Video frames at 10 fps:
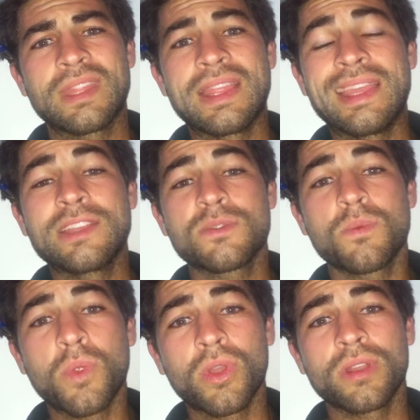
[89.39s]
things
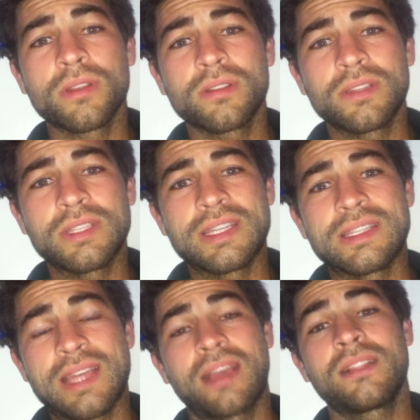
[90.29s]
weren't
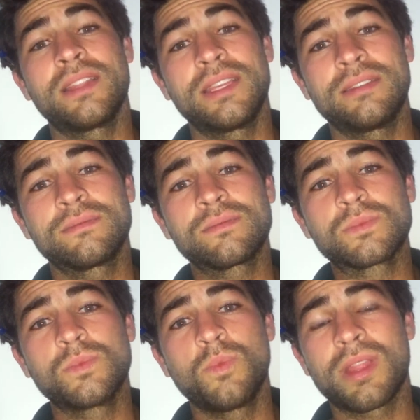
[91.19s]
exactly
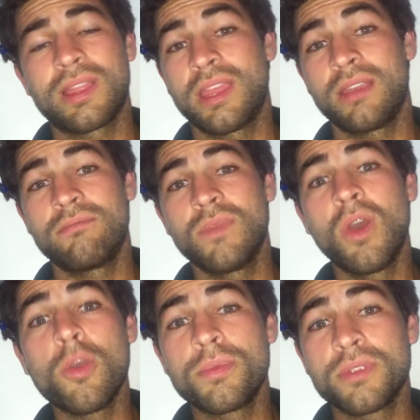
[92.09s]
what they
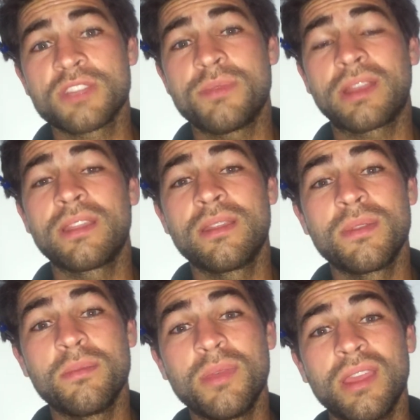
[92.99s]
hoped or expected them
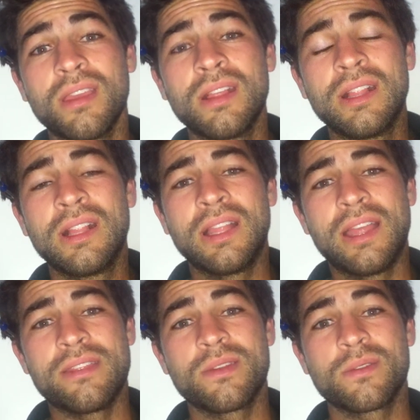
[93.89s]
to be,
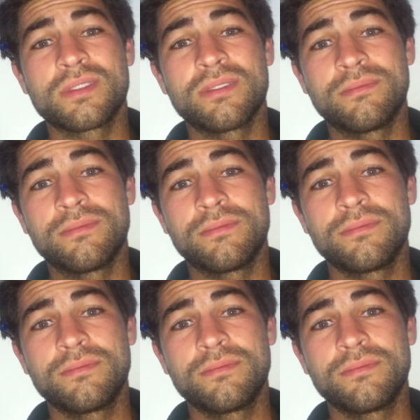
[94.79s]
and that there were some